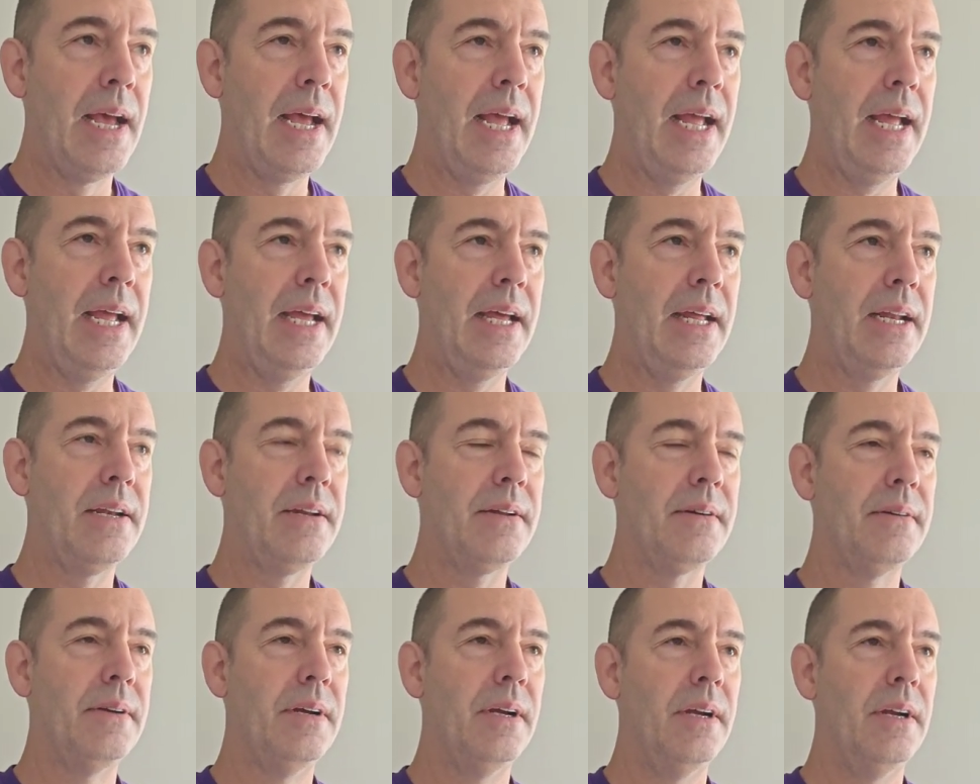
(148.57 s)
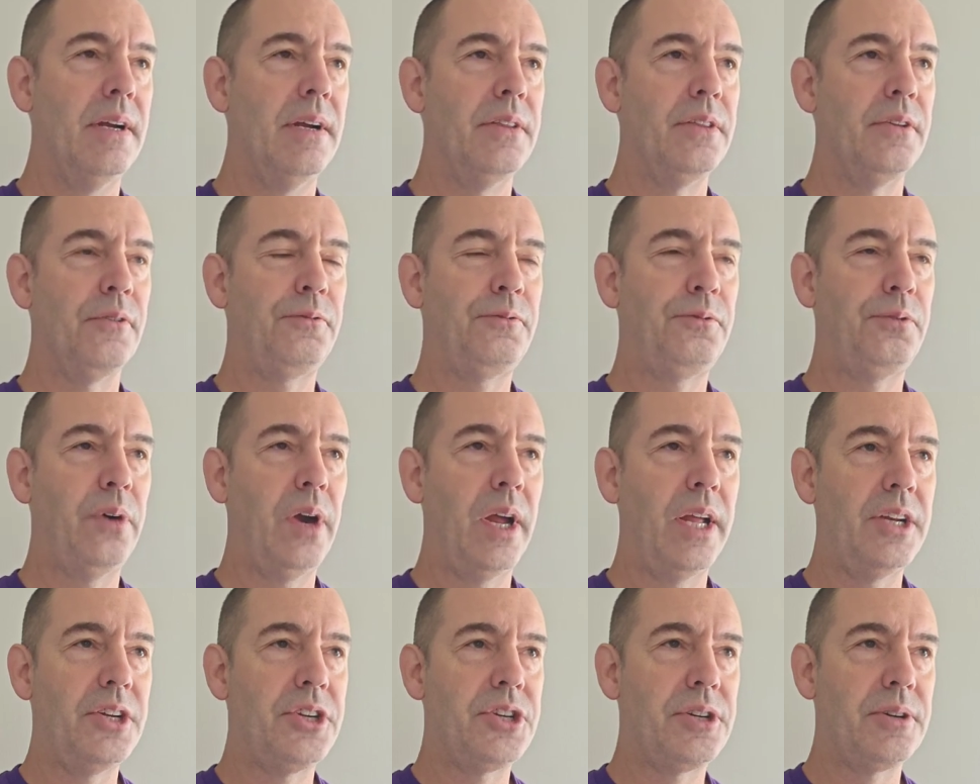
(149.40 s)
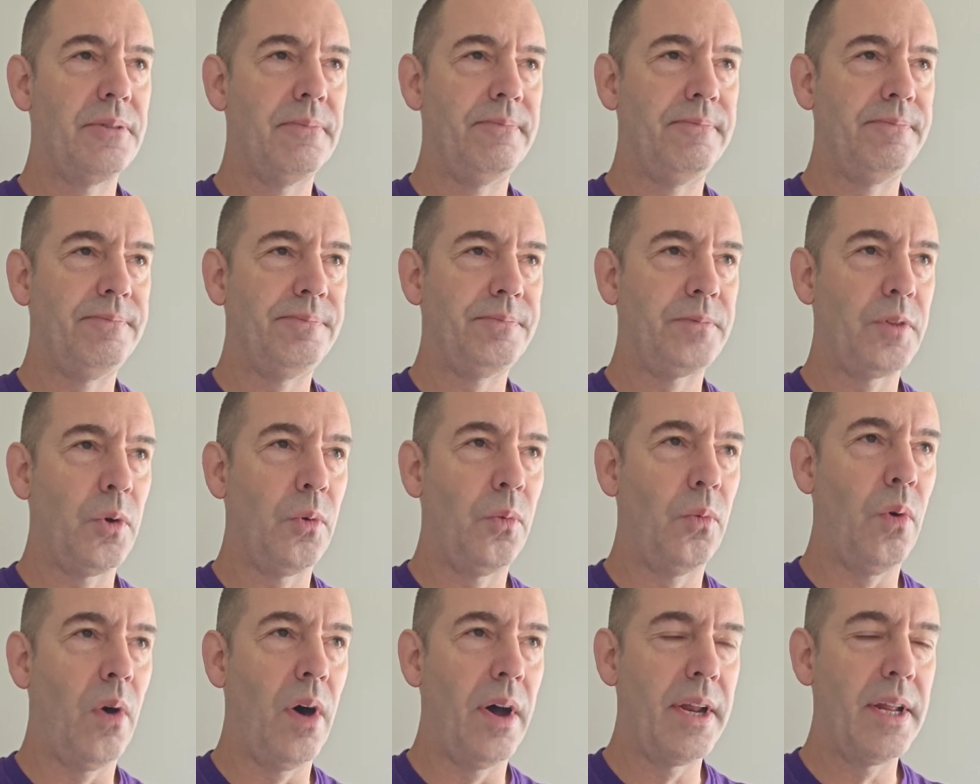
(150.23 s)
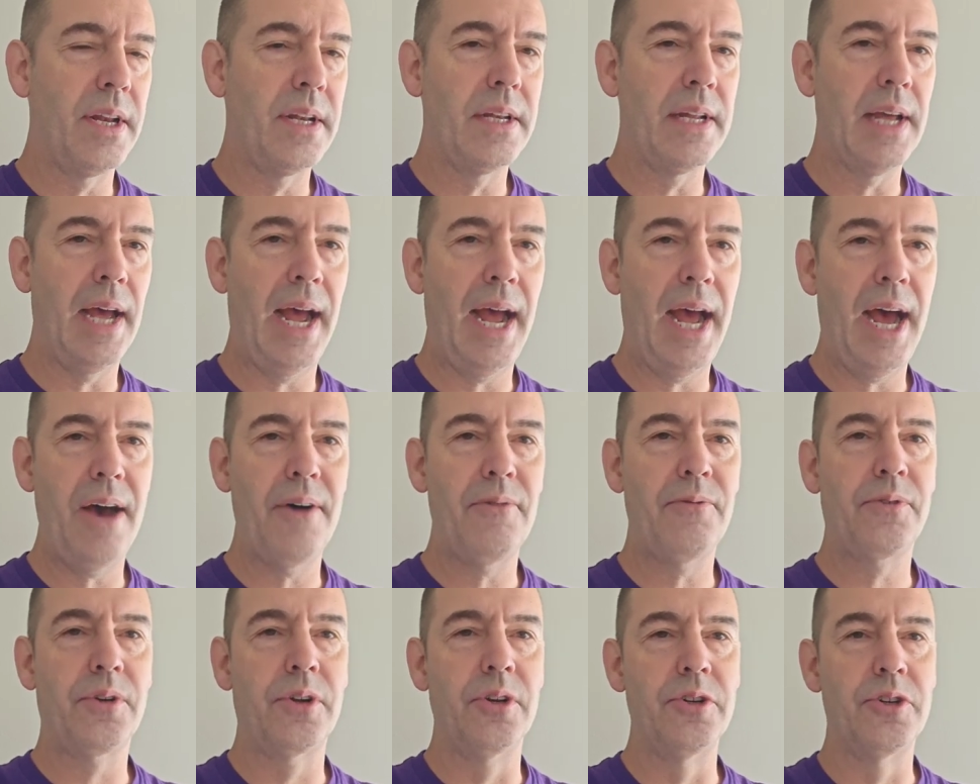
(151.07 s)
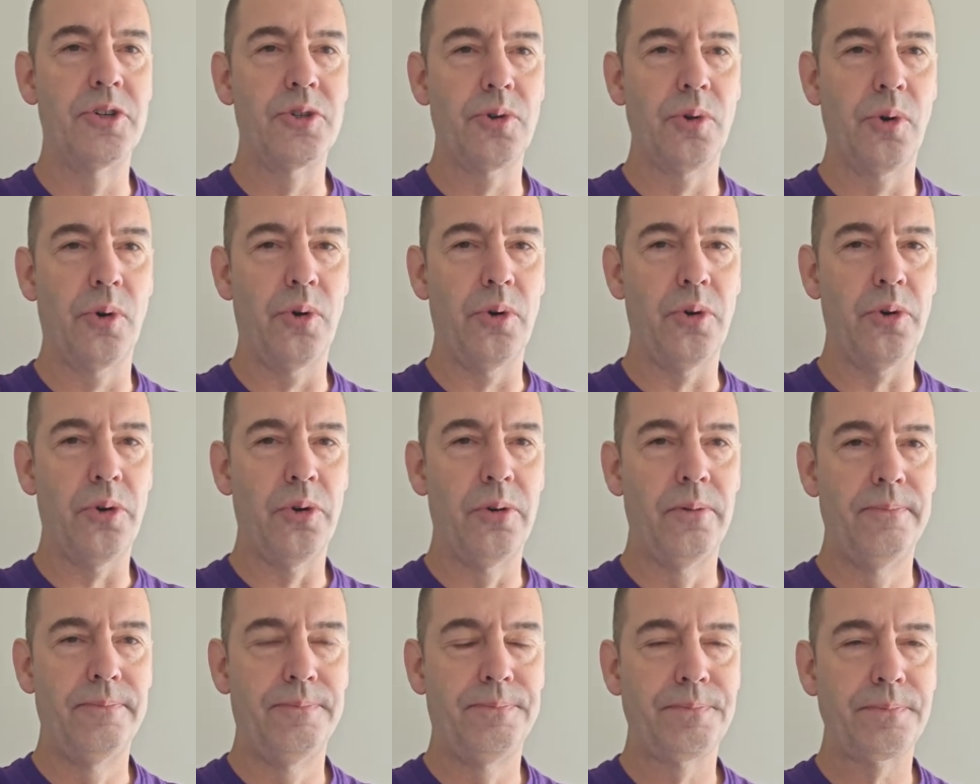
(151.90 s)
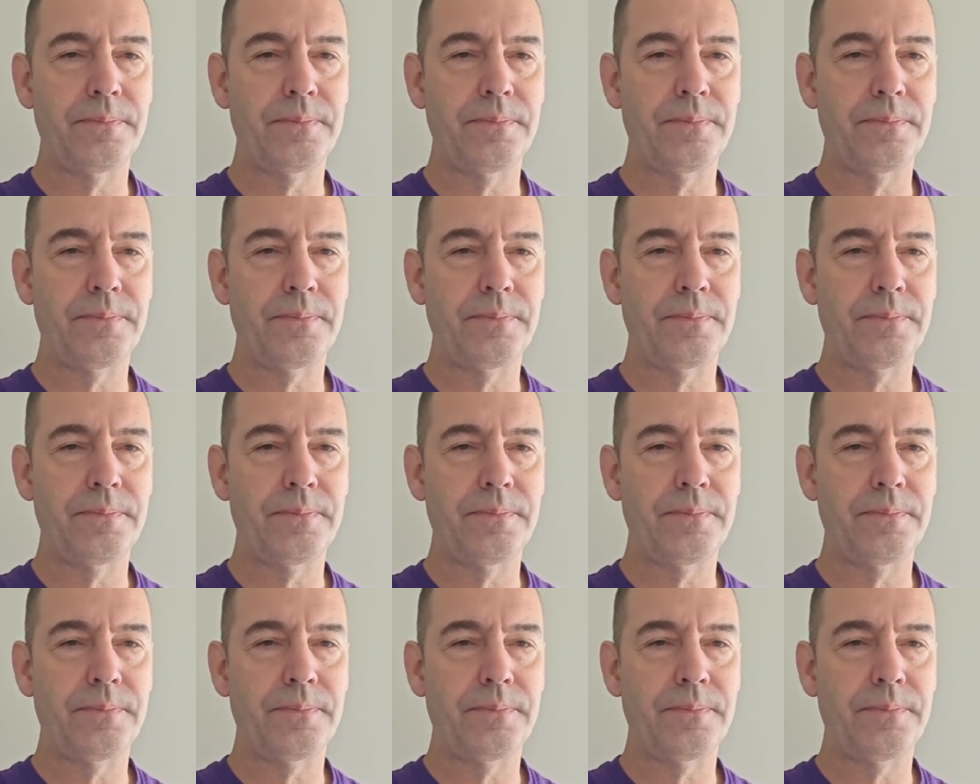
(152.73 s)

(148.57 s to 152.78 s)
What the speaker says: And the French wanted to have control